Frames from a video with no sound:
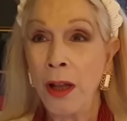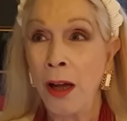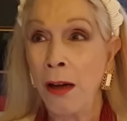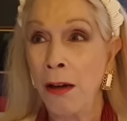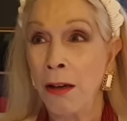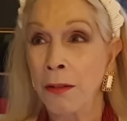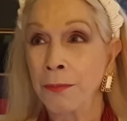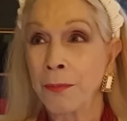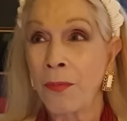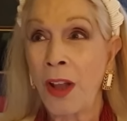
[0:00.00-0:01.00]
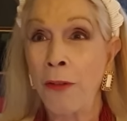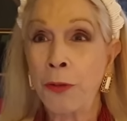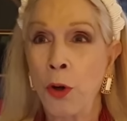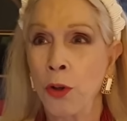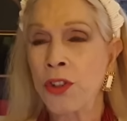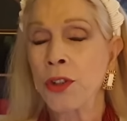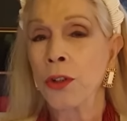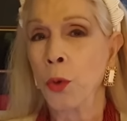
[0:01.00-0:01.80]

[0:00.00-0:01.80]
of course,